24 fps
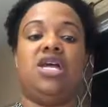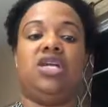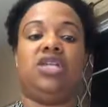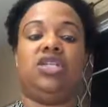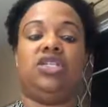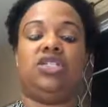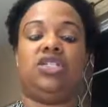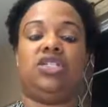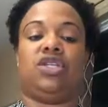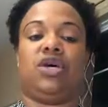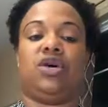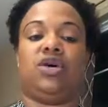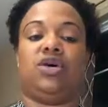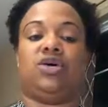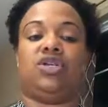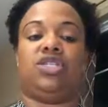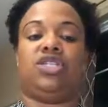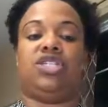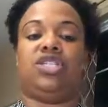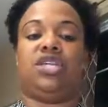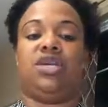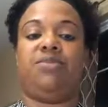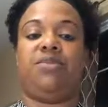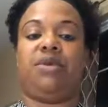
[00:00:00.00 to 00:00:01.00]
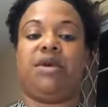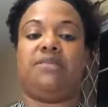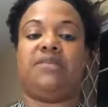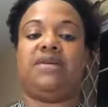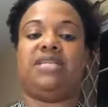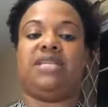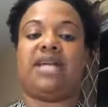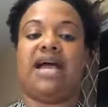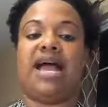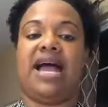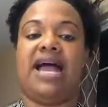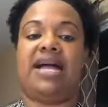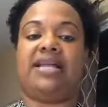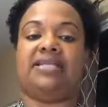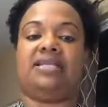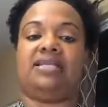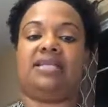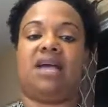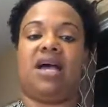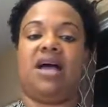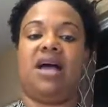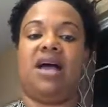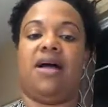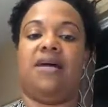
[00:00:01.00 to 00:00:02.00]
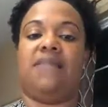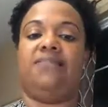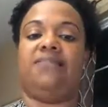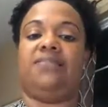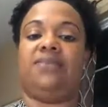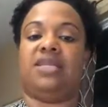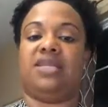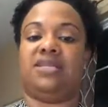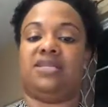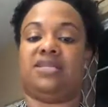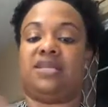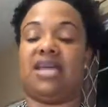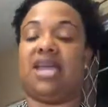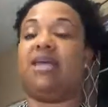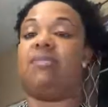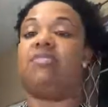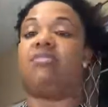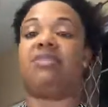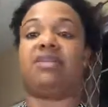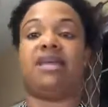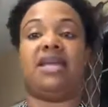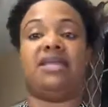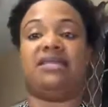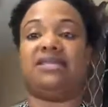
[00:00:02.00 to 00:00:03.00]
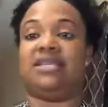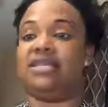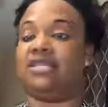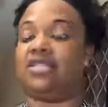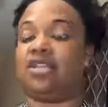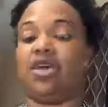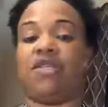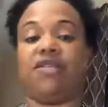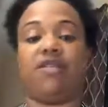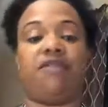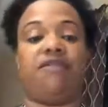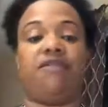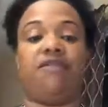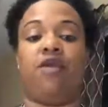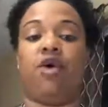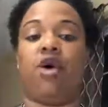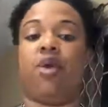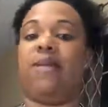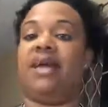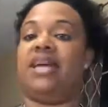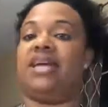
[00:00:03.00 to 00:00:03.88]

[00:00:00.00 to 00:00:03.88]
So she pretty much asked the same things that's on the form,